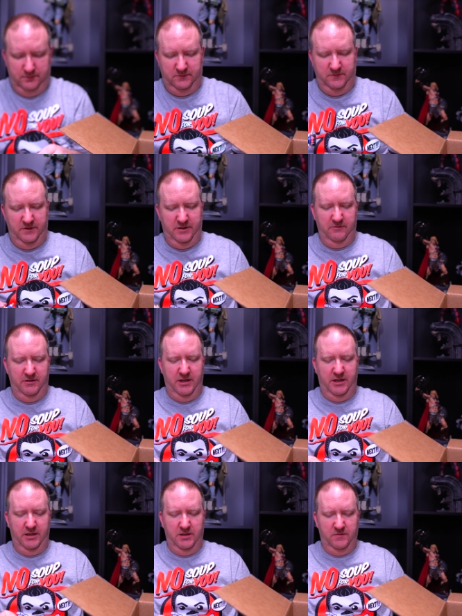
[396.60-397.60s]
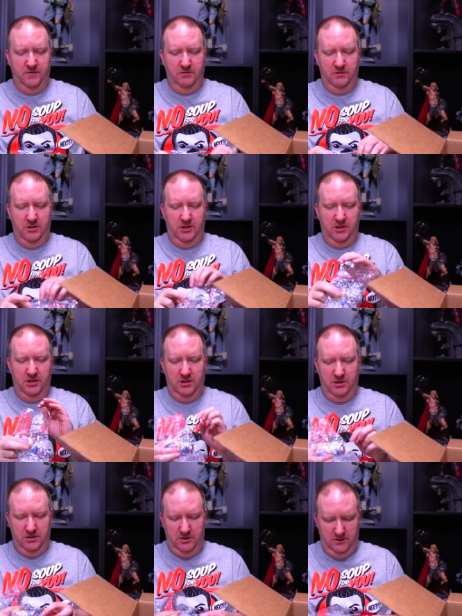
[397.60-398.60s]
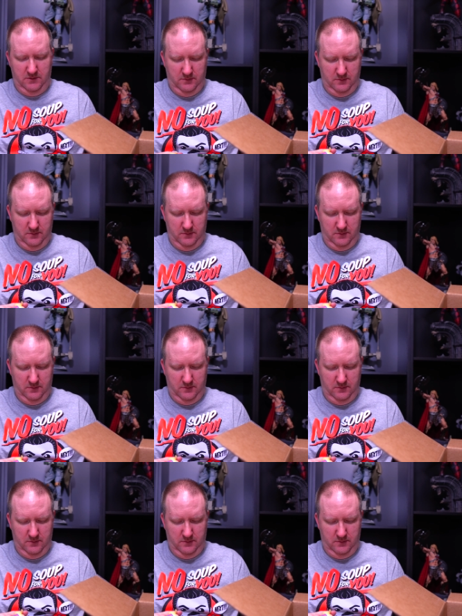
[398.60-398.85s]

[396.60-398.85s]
Very nice, very nice.